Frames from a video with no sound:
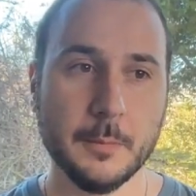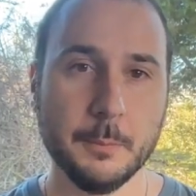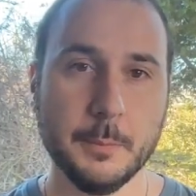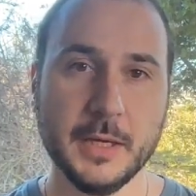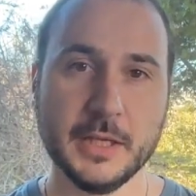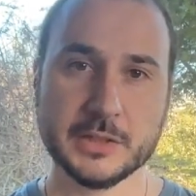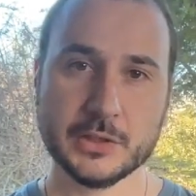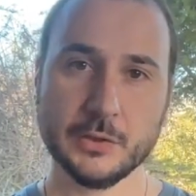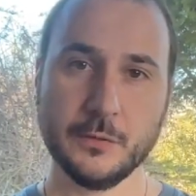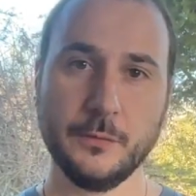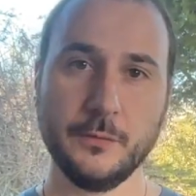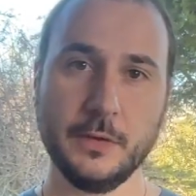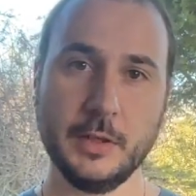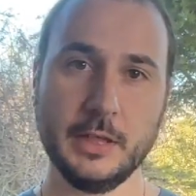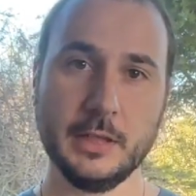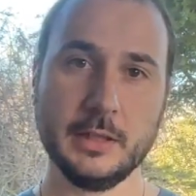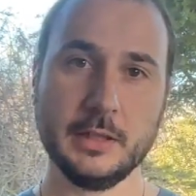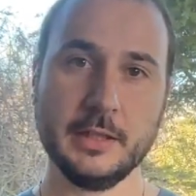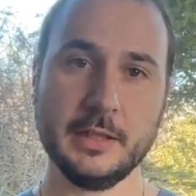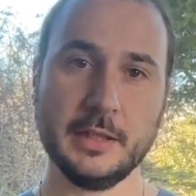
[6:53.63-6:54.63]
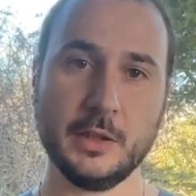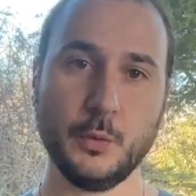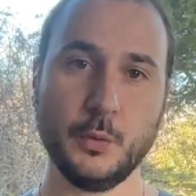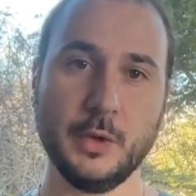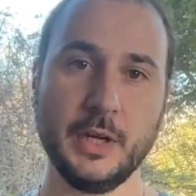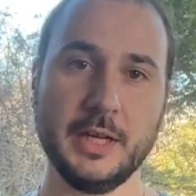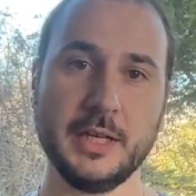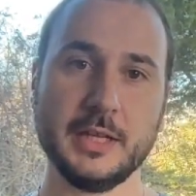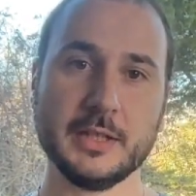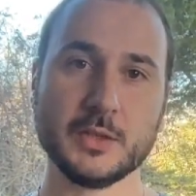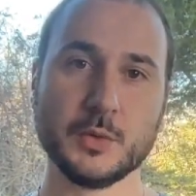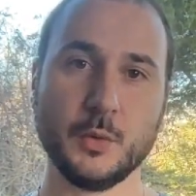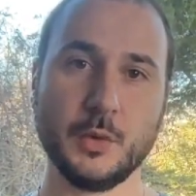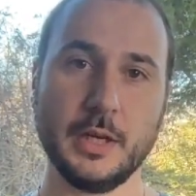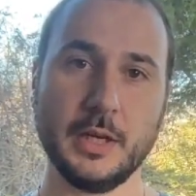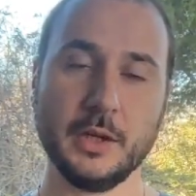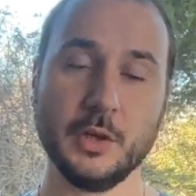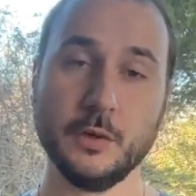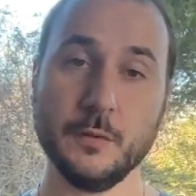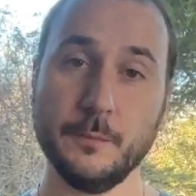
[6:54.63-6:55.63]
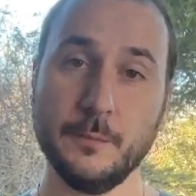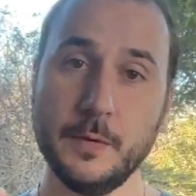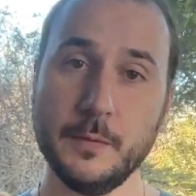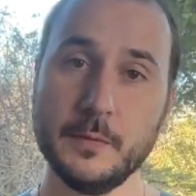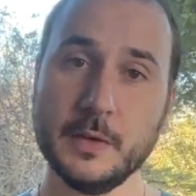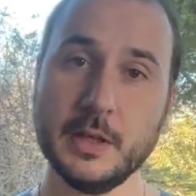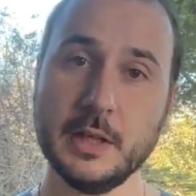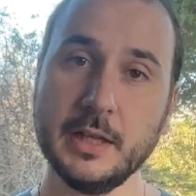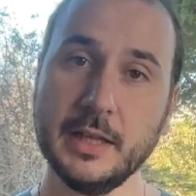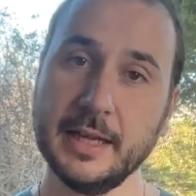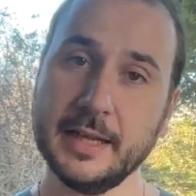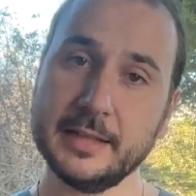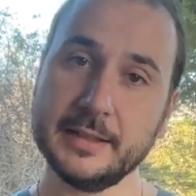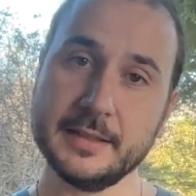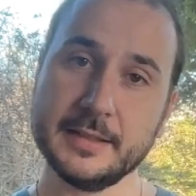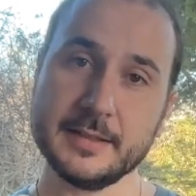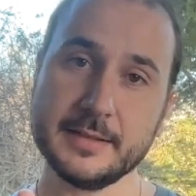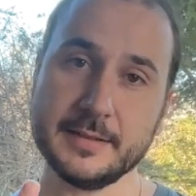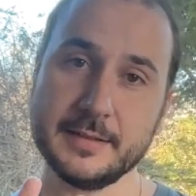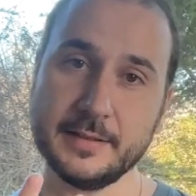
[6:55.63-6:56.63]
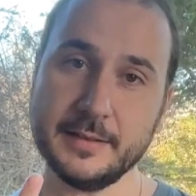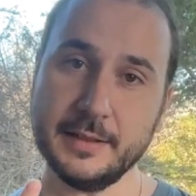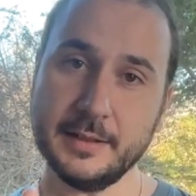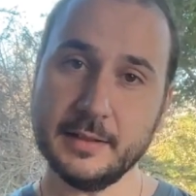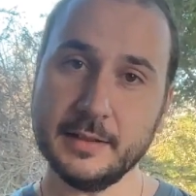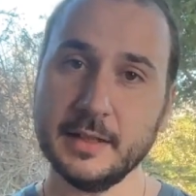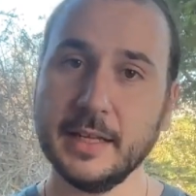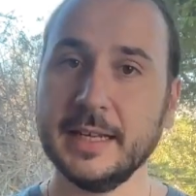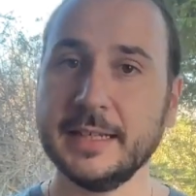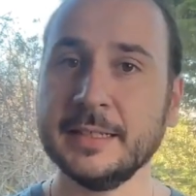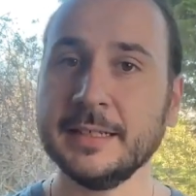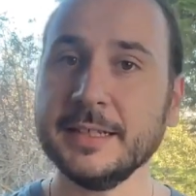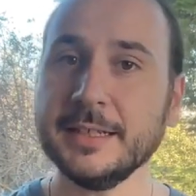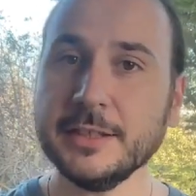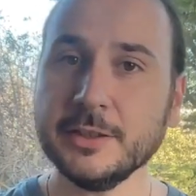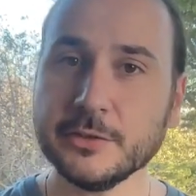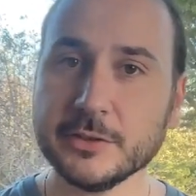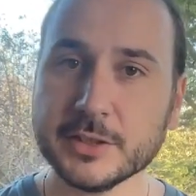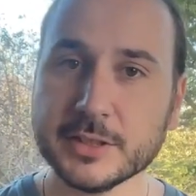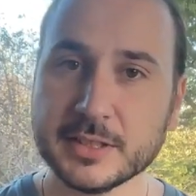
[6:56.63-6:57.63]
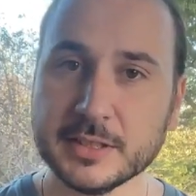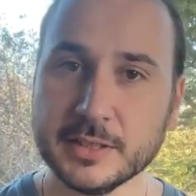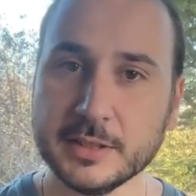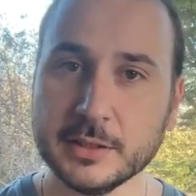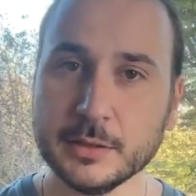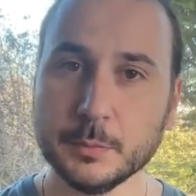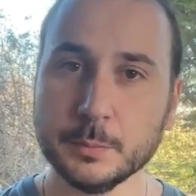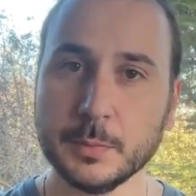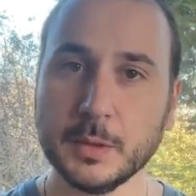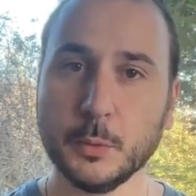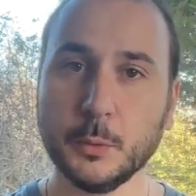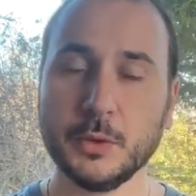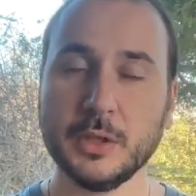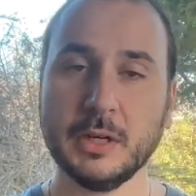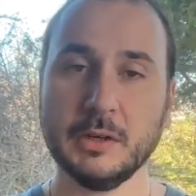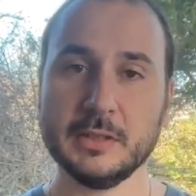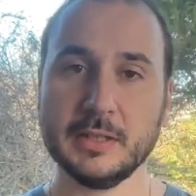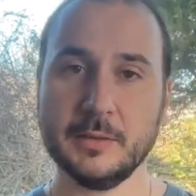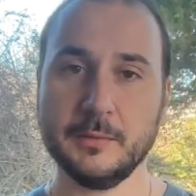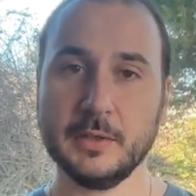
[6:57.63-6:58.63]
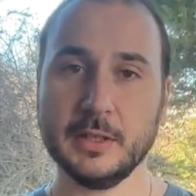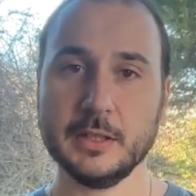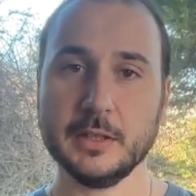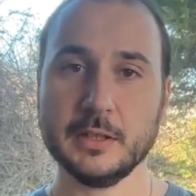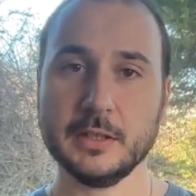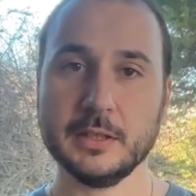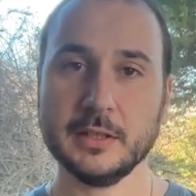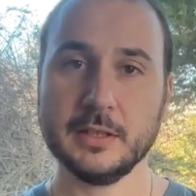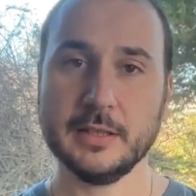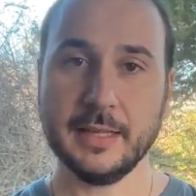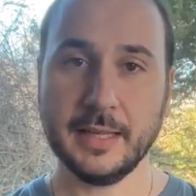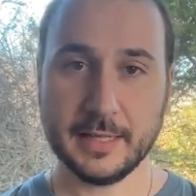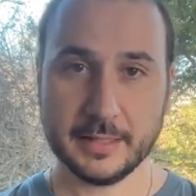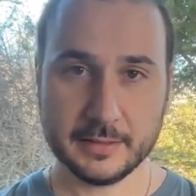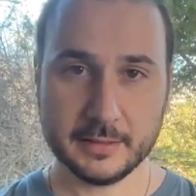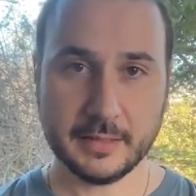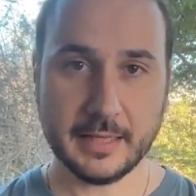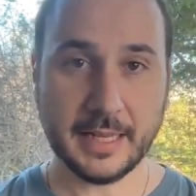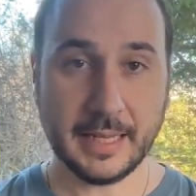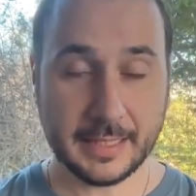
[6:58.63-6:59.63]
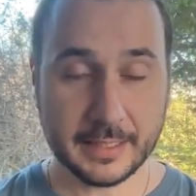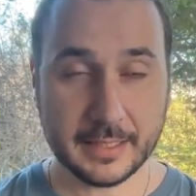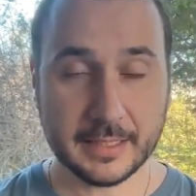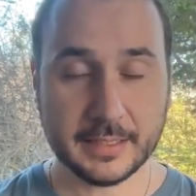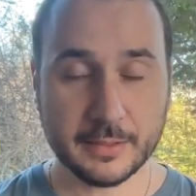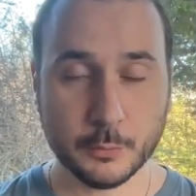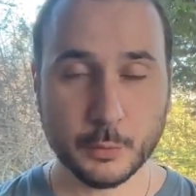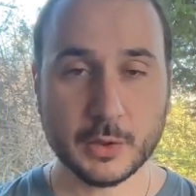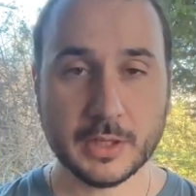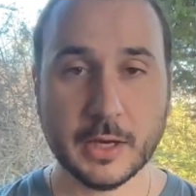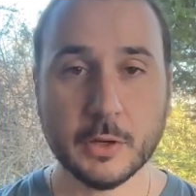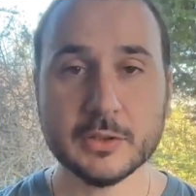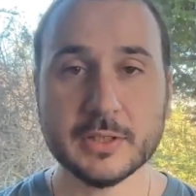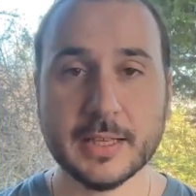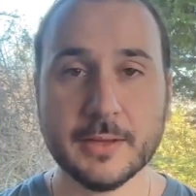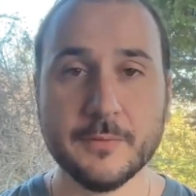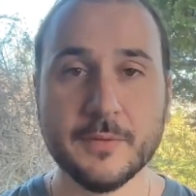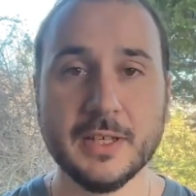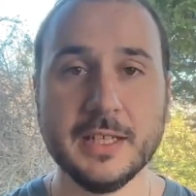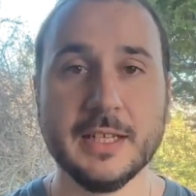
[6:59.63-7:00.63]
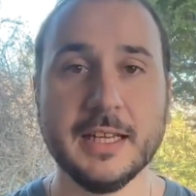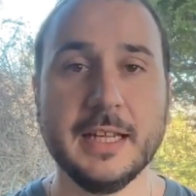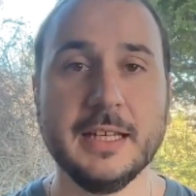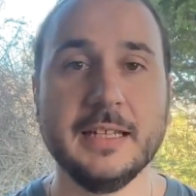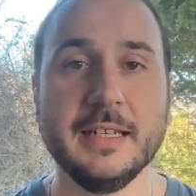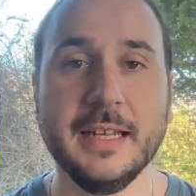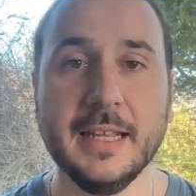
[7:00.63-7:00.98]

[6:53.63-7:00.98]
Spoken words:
Makes you feel in a way that's quite convivial and still and interesting, but without having any